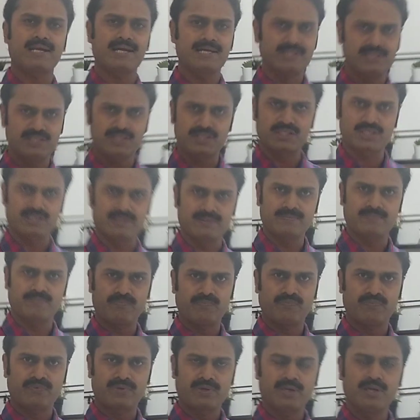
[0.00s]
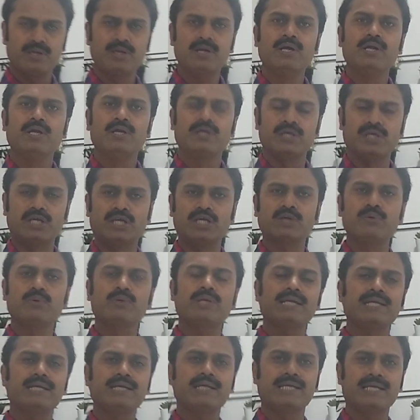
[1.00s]
transition.
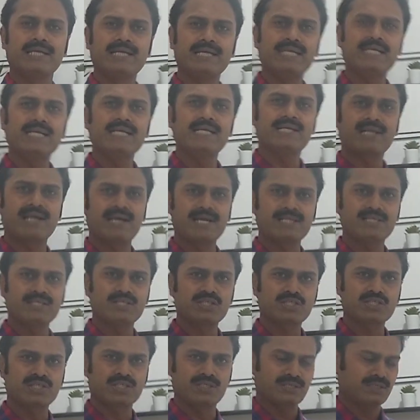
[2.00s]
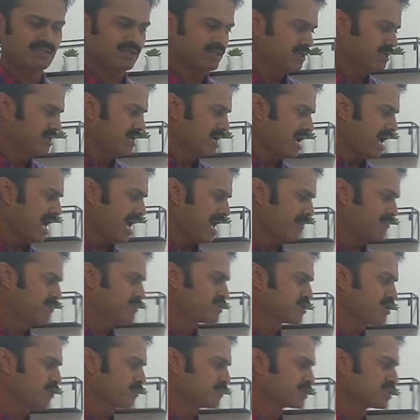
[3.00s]
During dd transition,
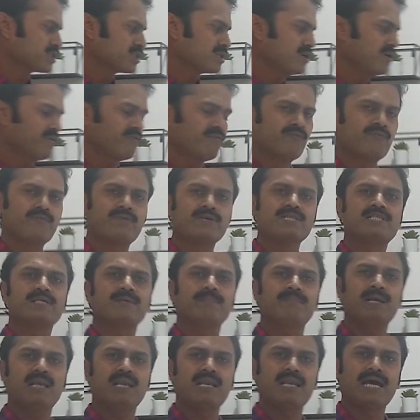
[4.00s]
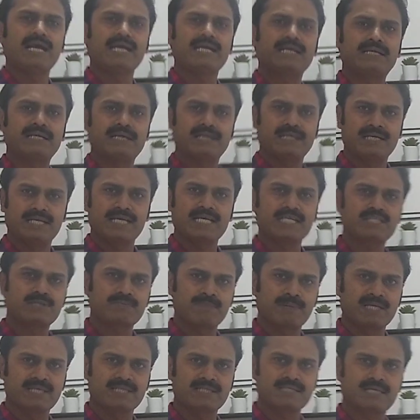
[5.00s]
absorption of visible light takes
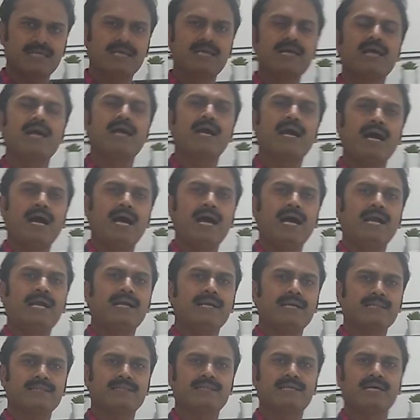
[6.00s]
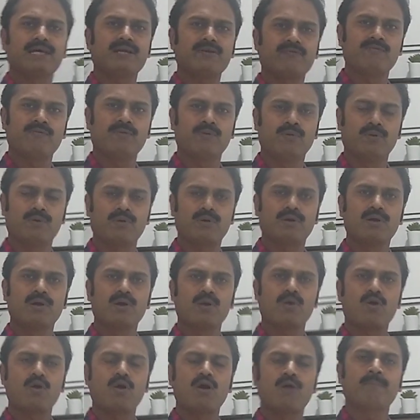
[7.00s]
place and therefore
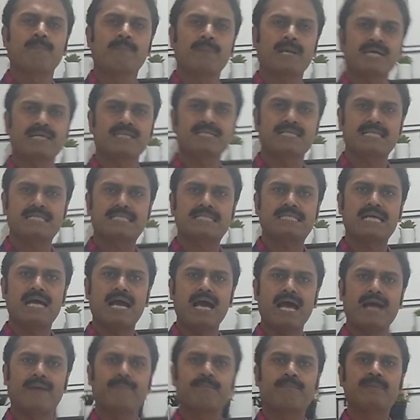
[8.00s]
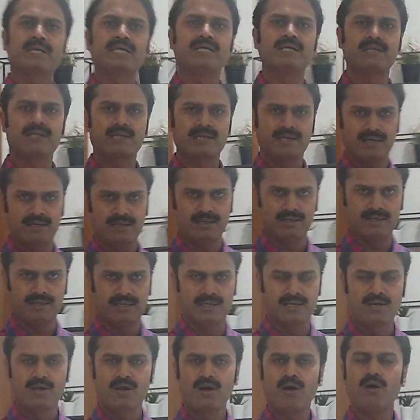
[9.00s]
complexes appear
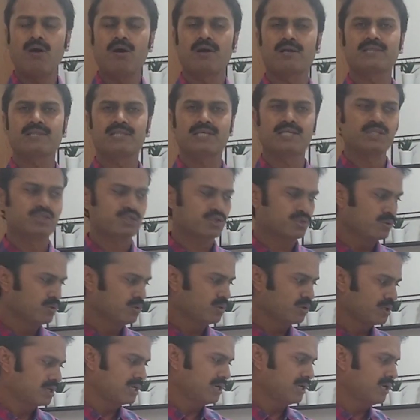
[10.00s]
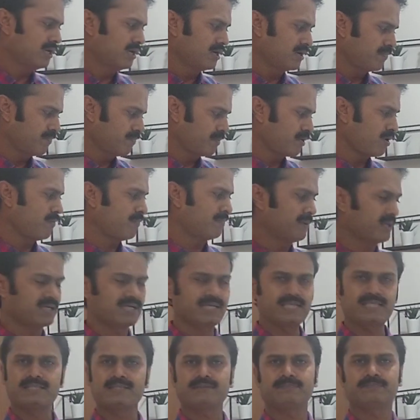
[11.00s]
colored or they show colored
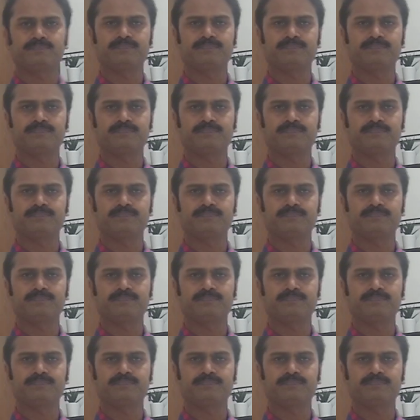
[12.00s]
properties.